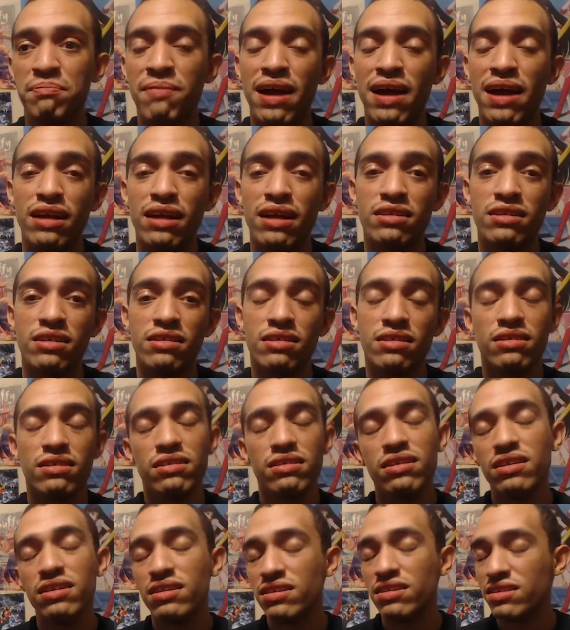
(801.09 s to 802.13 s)
by
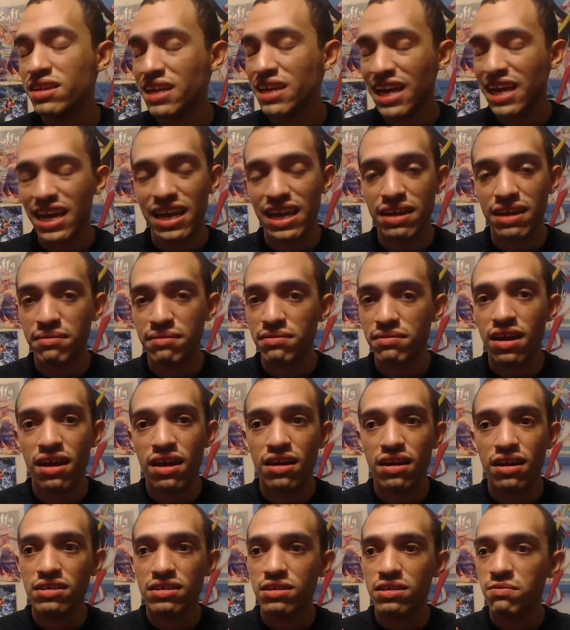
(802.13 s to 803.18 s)
the game,
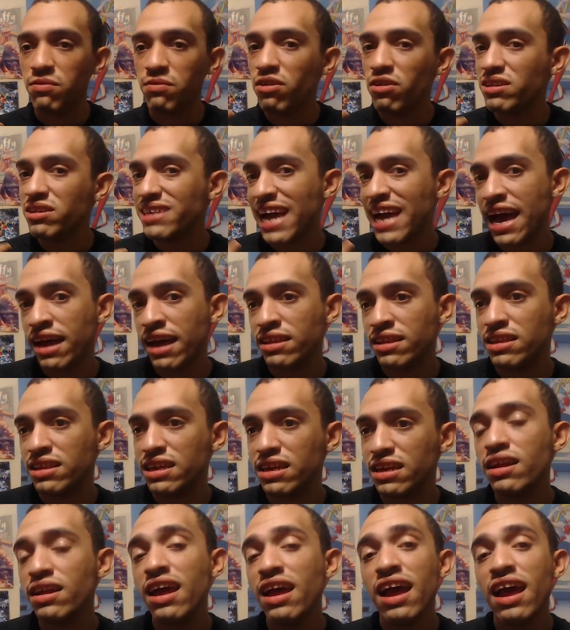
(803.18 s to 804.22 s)
the voice
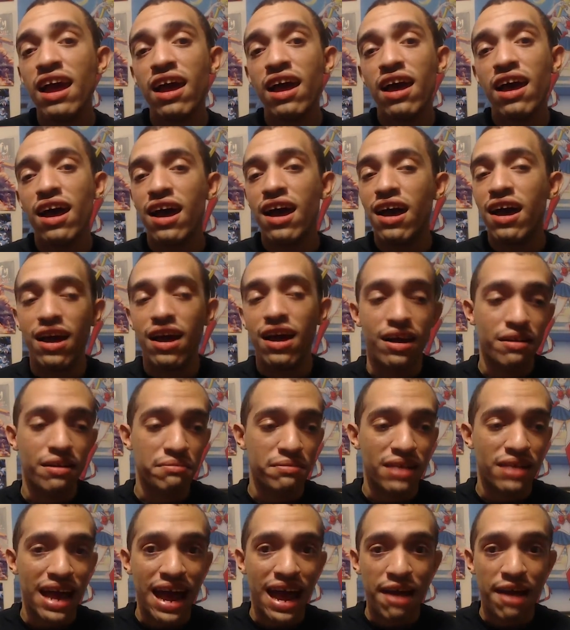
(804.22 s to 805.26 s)
acting,
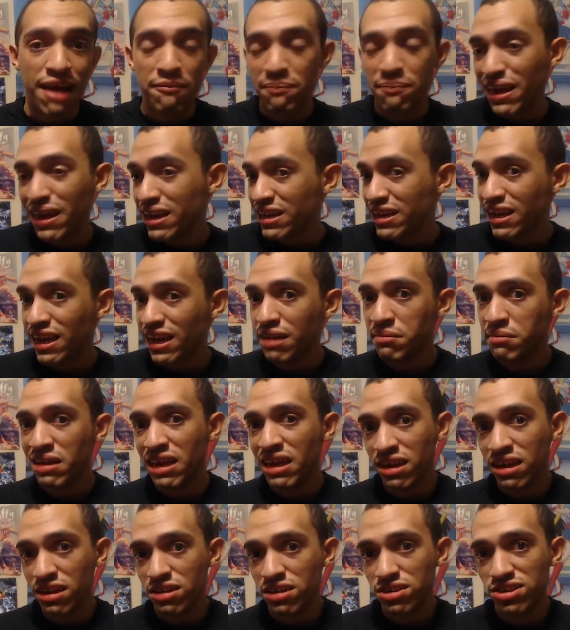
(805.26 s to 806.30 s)
I played the game in
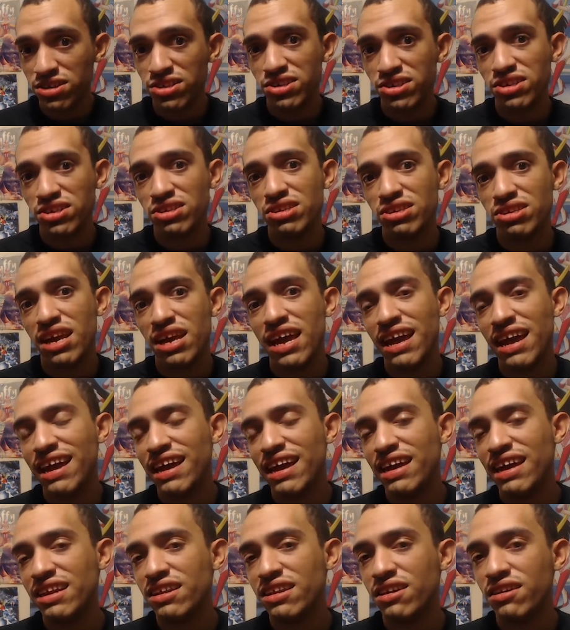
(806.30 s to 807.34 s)
English.
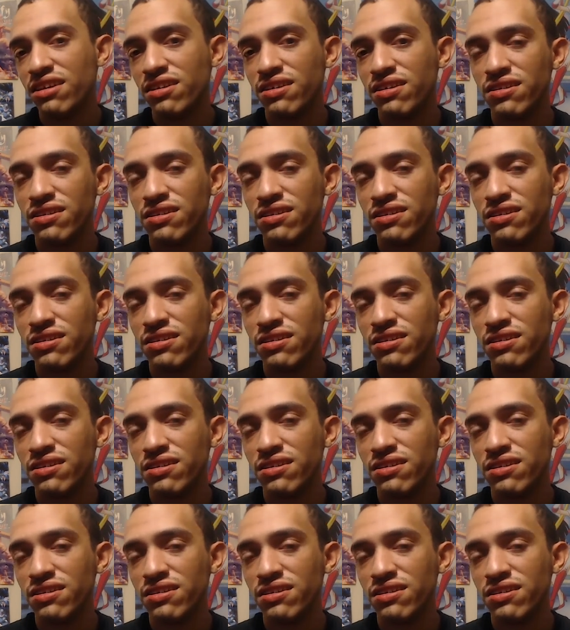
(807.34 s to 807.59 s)
And